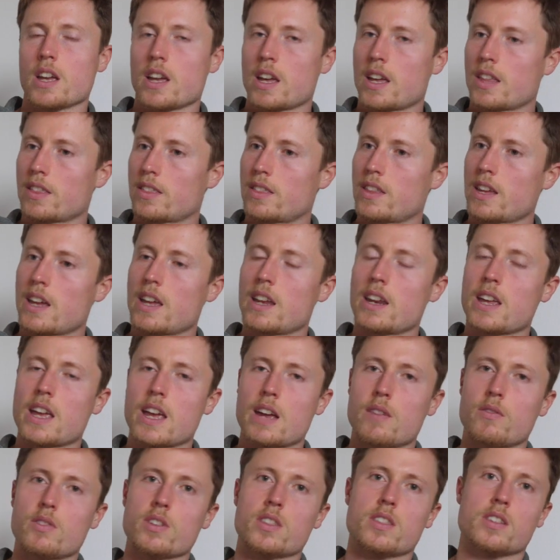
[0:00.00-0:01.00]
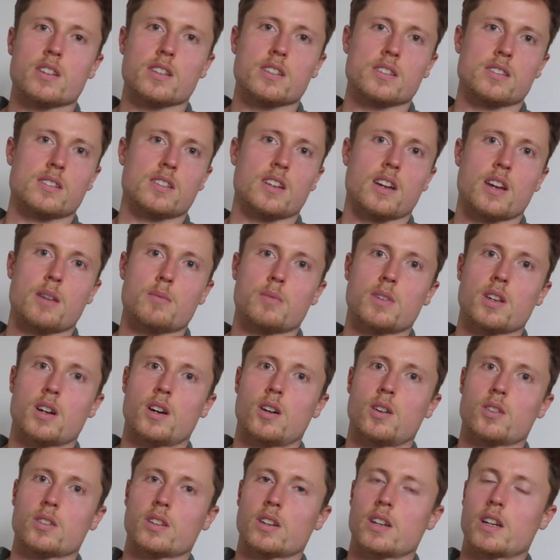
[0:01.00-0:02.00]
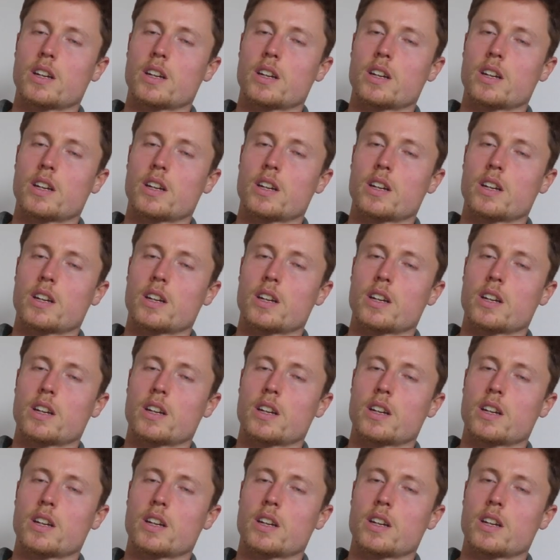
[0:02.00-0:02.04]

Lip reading: and then everything is timed out.